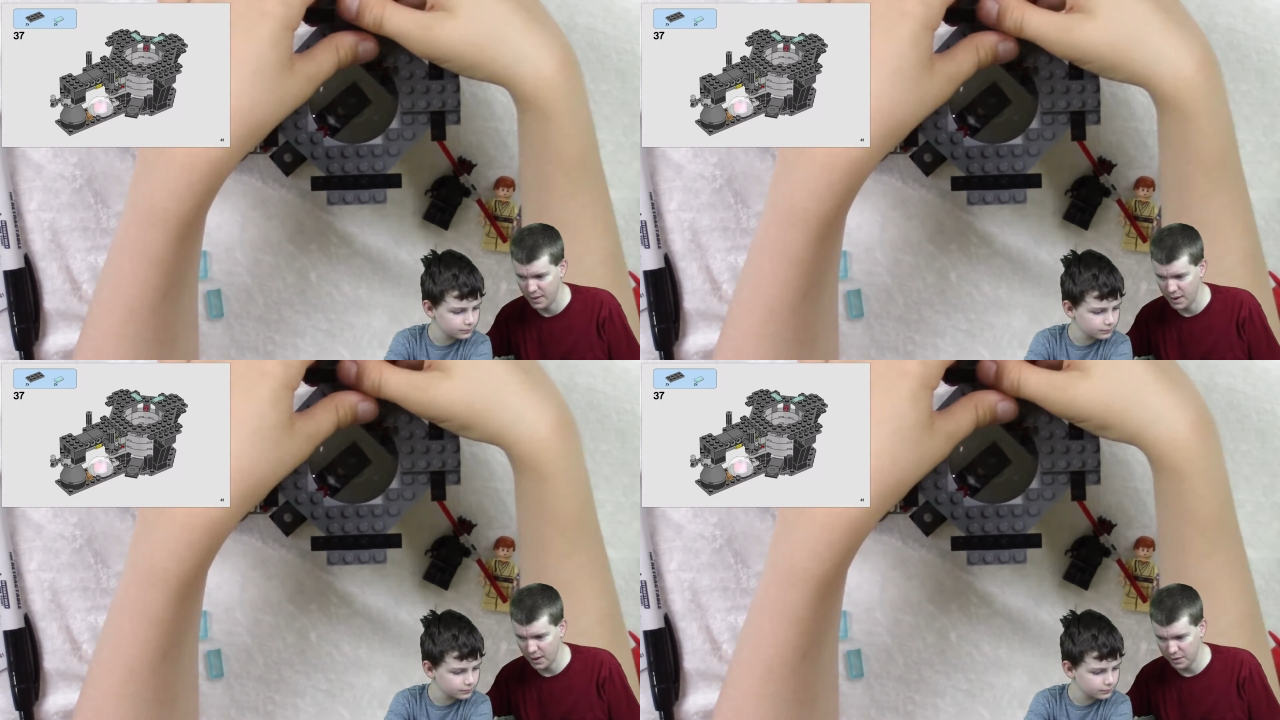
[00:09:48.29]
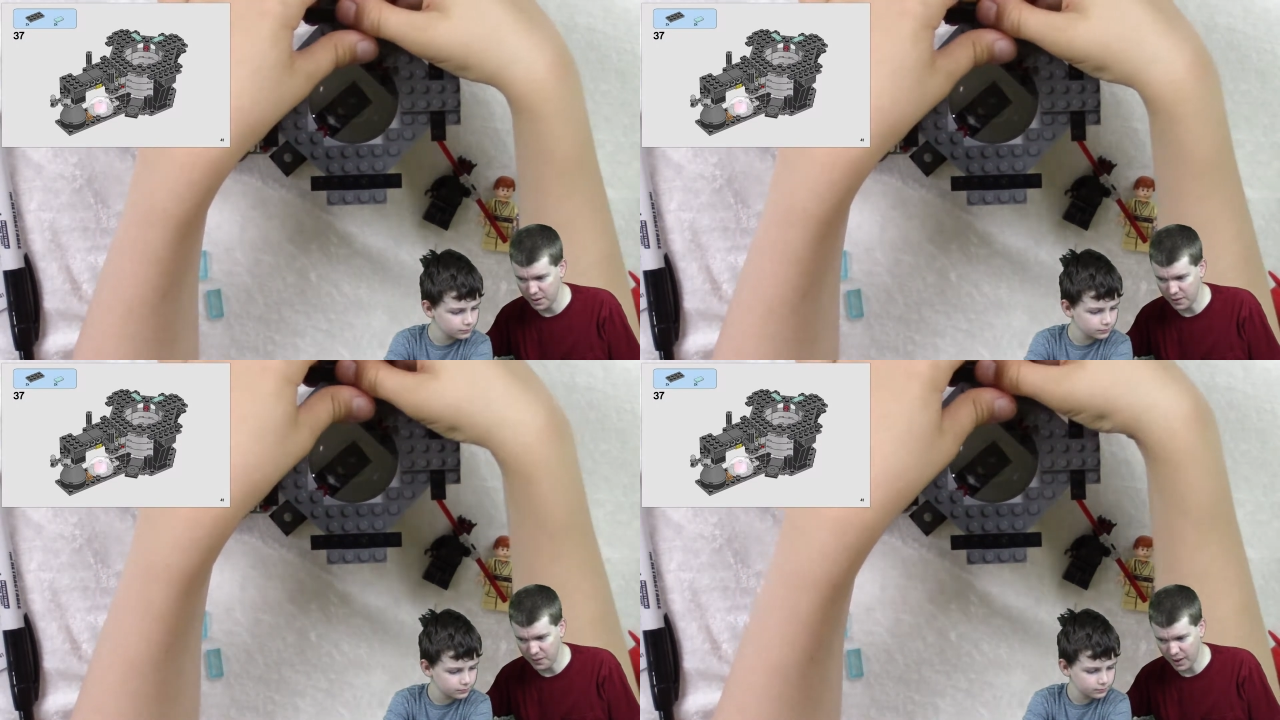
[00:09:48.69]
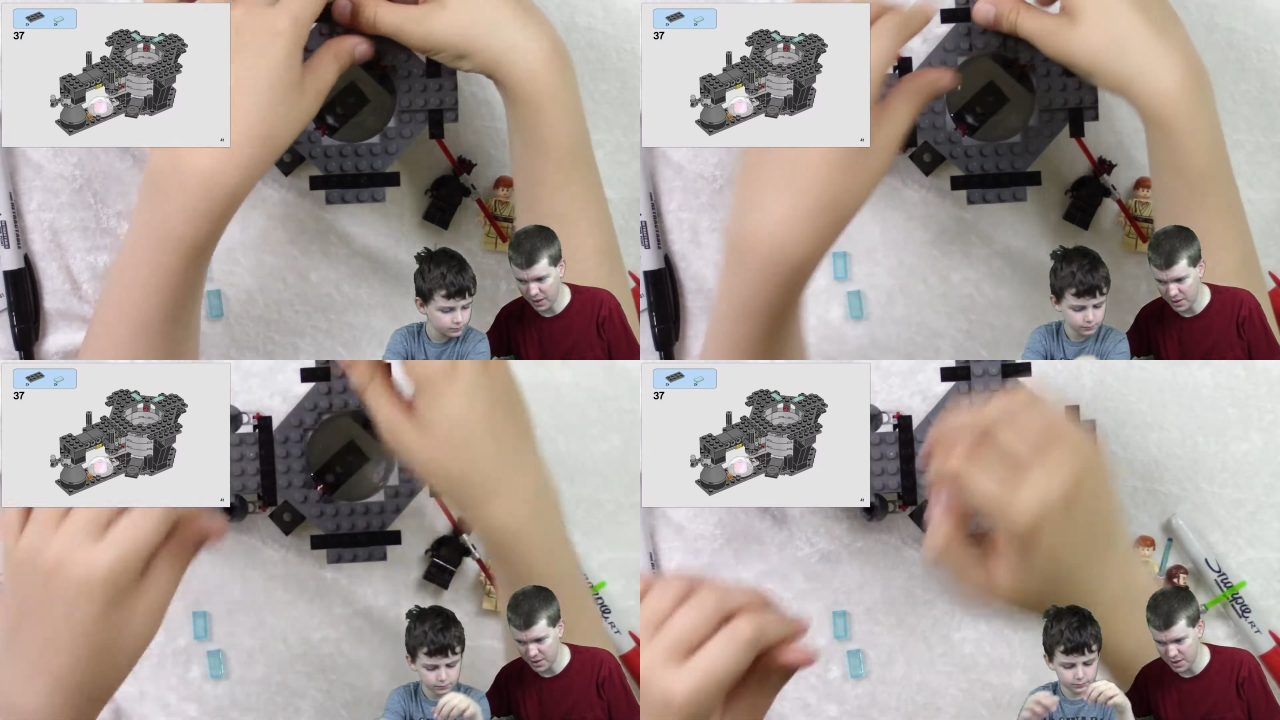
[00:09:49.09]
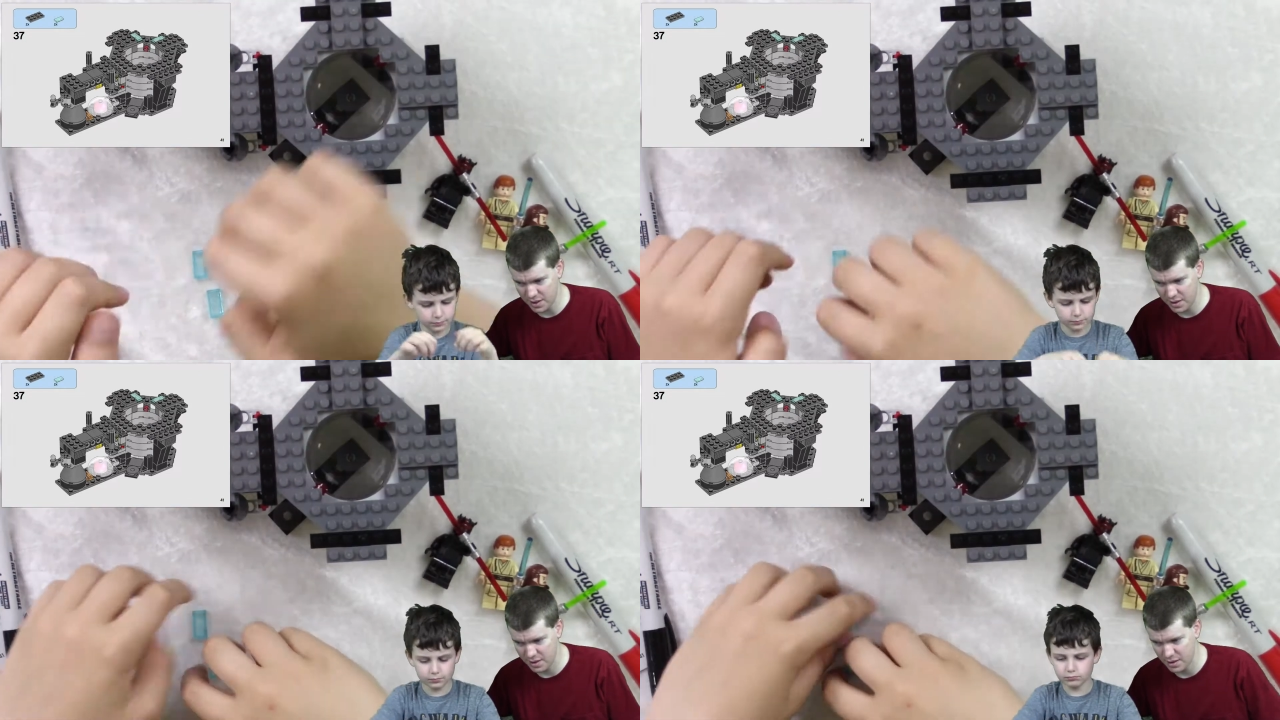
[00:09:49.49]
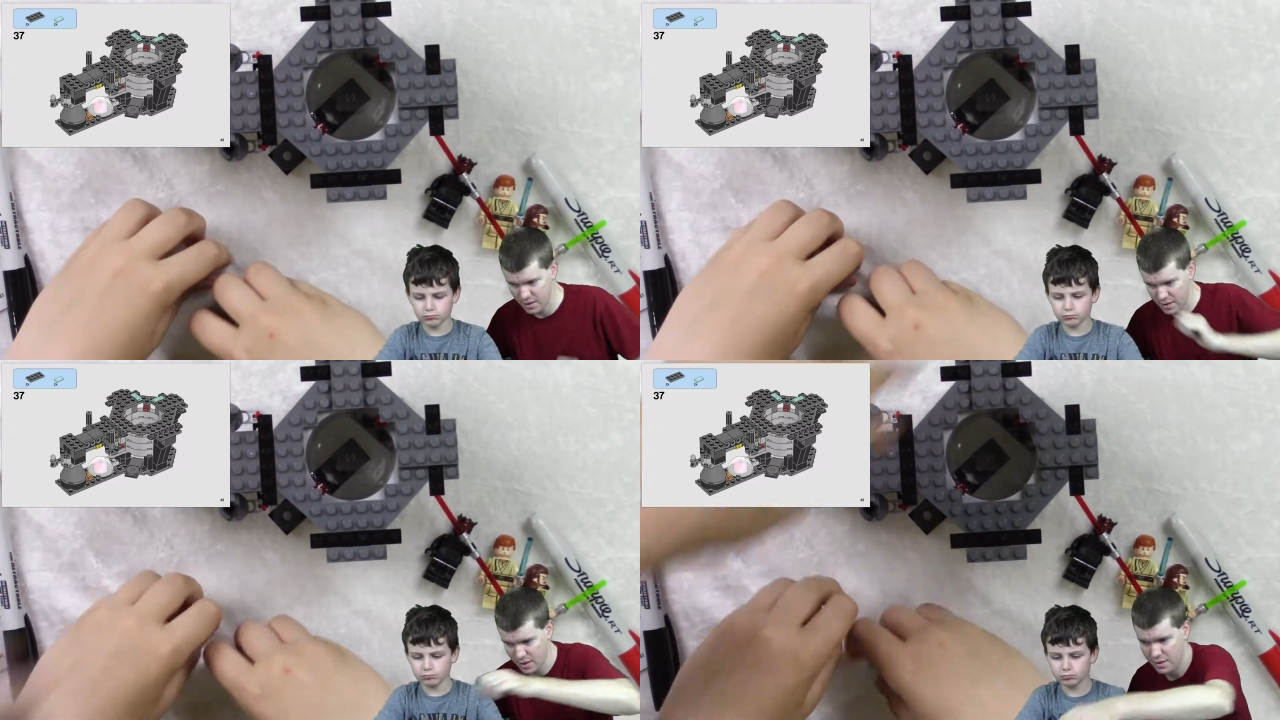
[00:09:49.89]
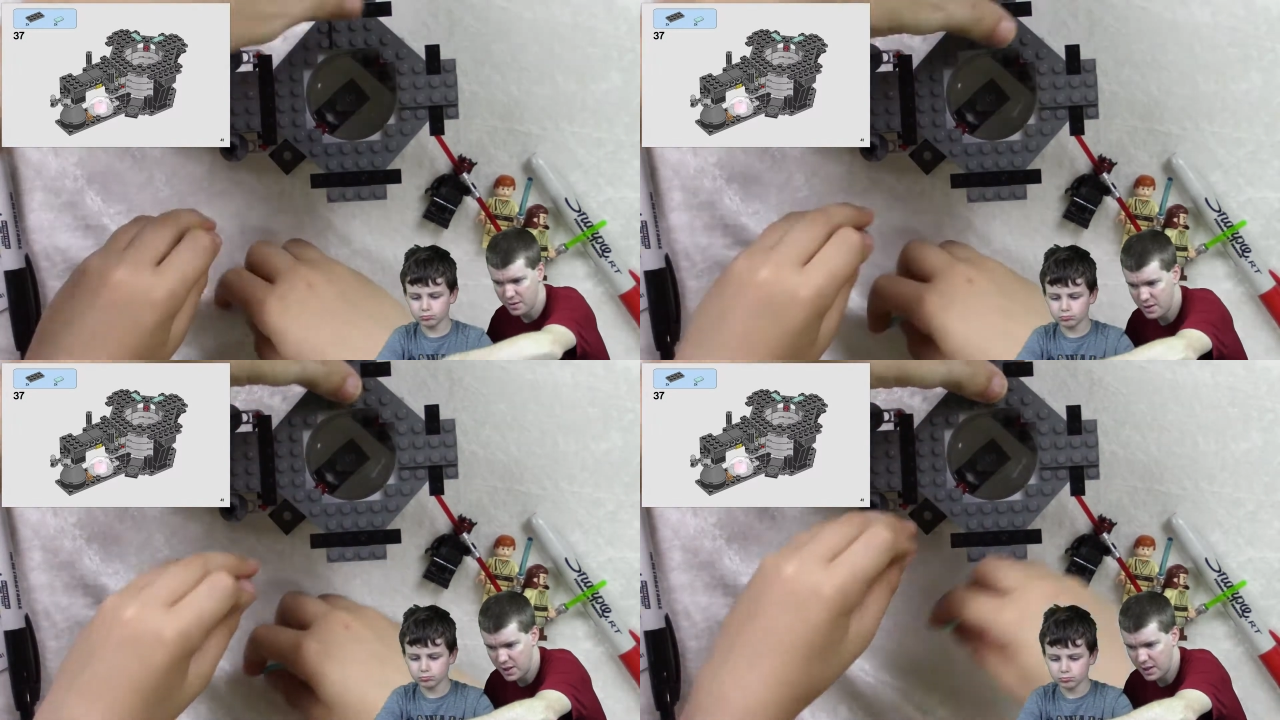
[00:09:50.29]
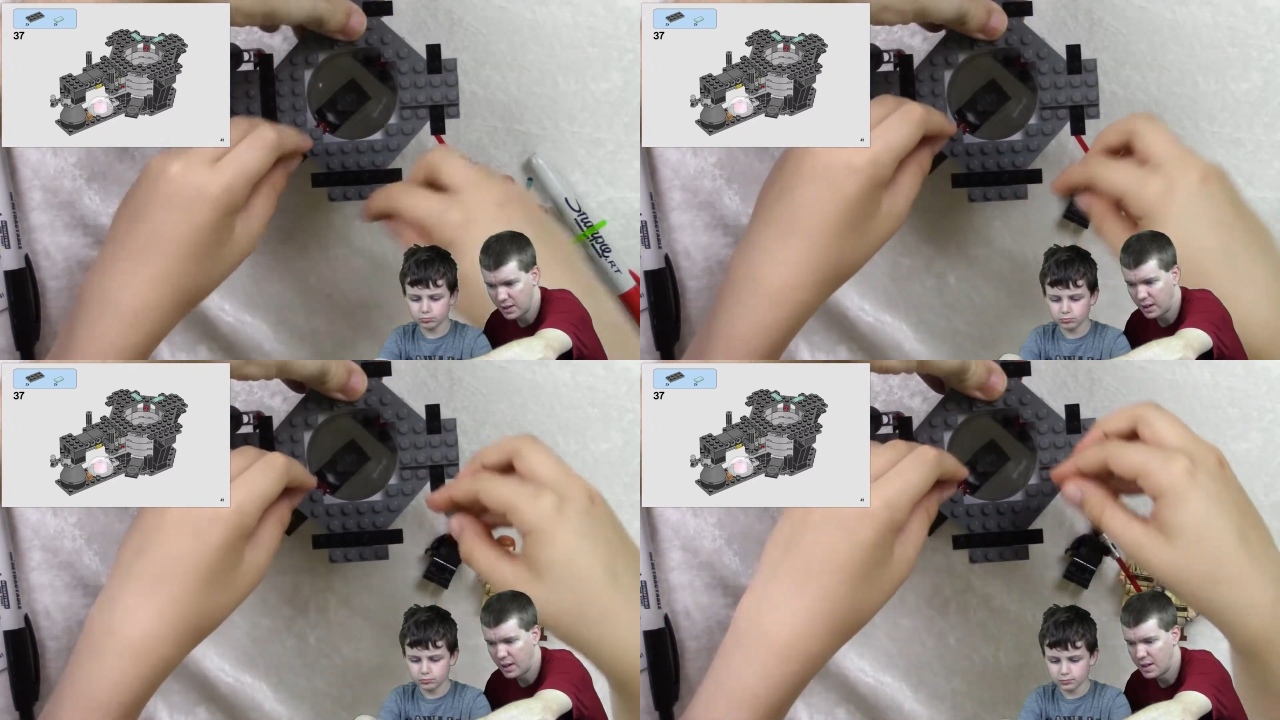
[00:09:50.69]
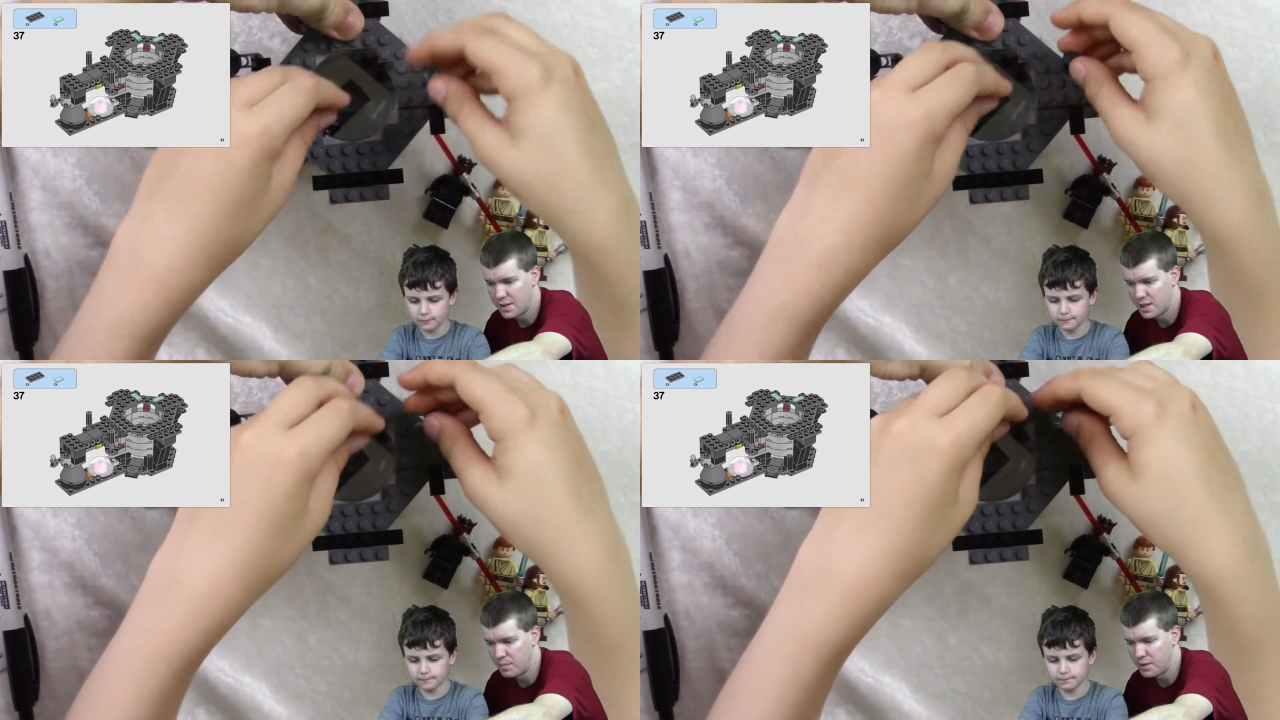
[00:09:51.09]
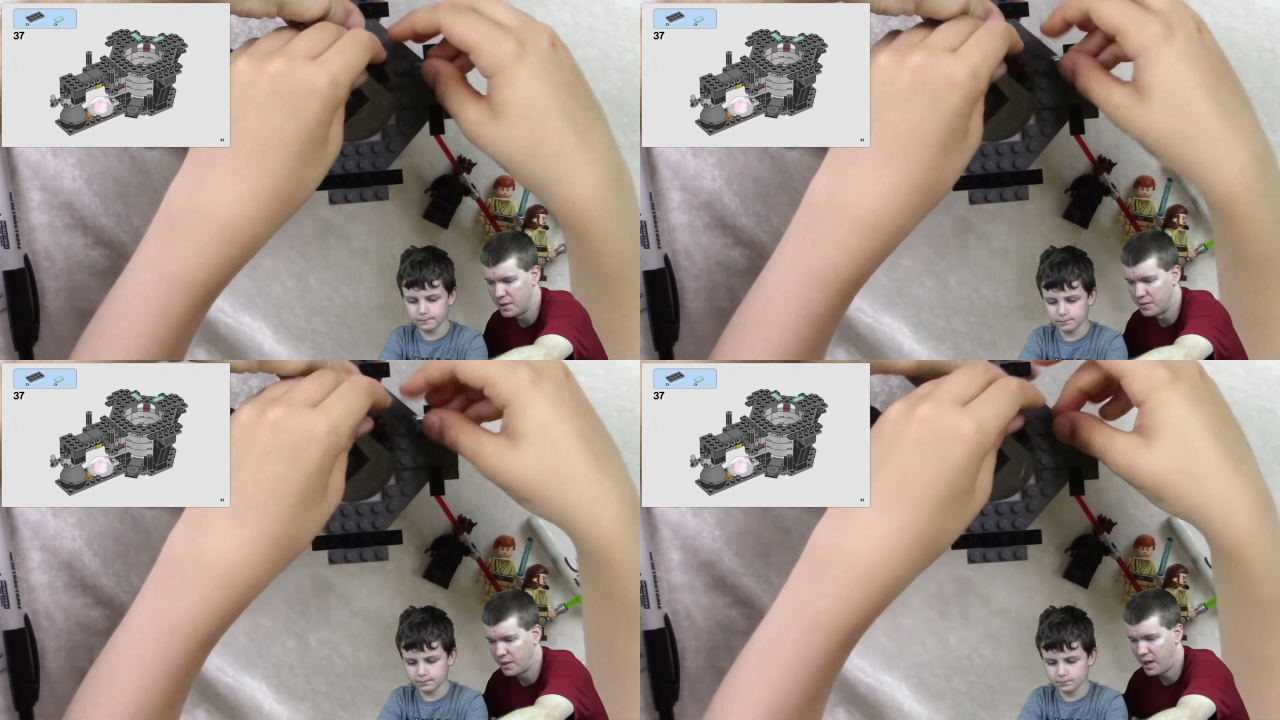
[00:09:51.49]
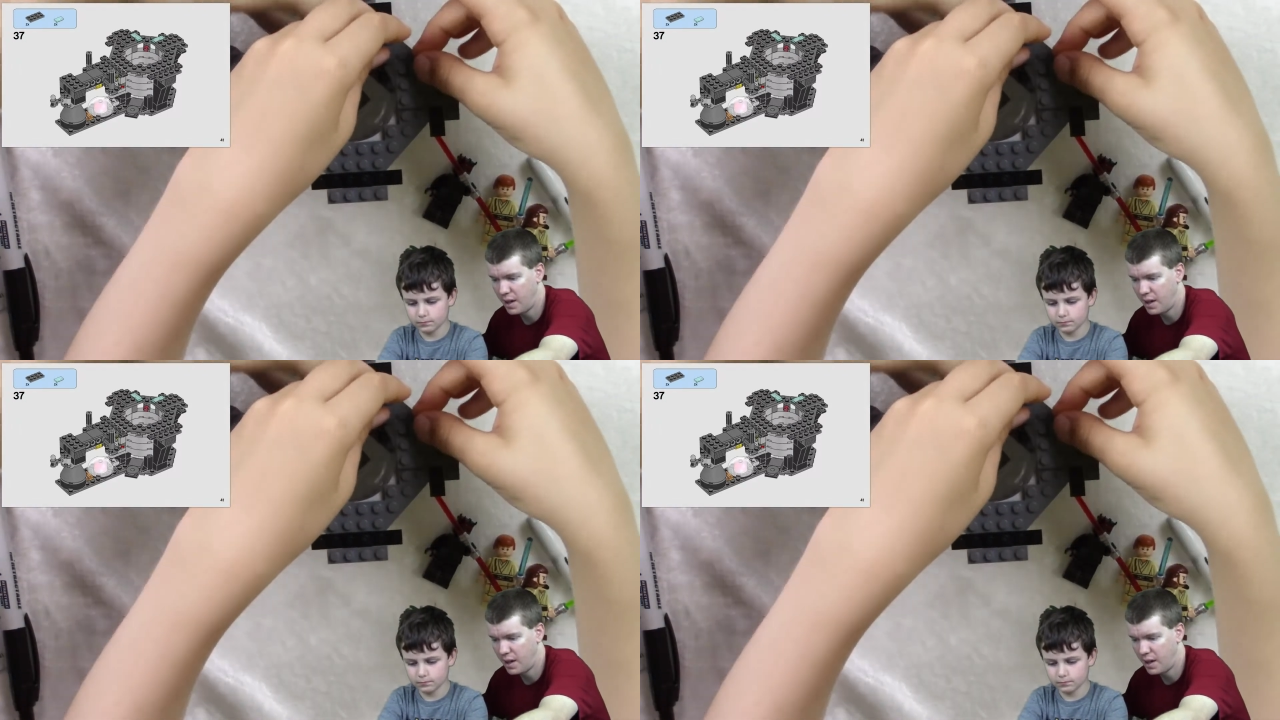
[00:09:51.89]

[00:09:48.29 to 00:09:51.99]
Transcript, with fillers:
Speaker 1: I don't think foxes understand the concept of